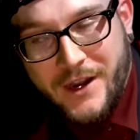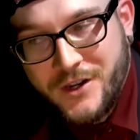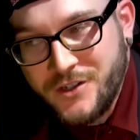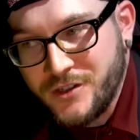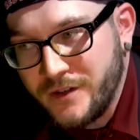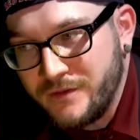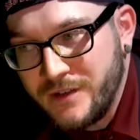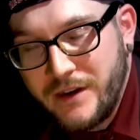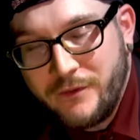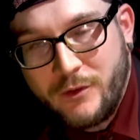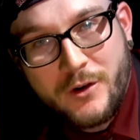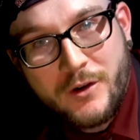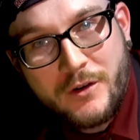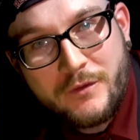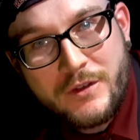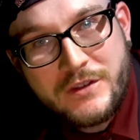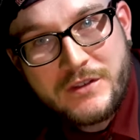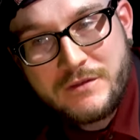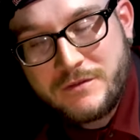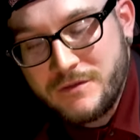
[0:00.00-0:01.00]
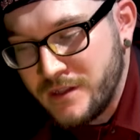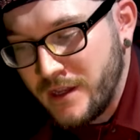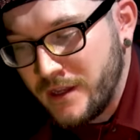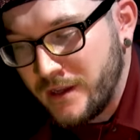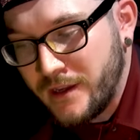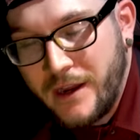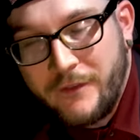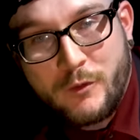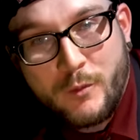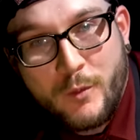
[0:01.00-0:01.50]
actually have never heard of this
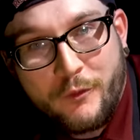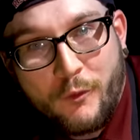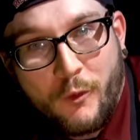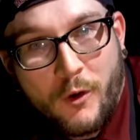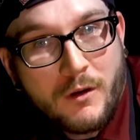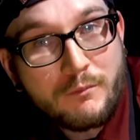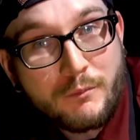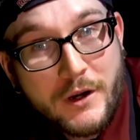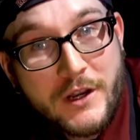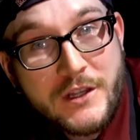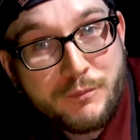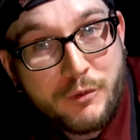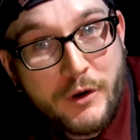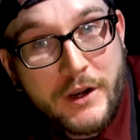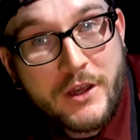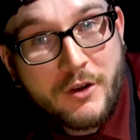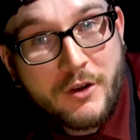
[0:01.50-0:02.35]
snake ever before, but it's pretty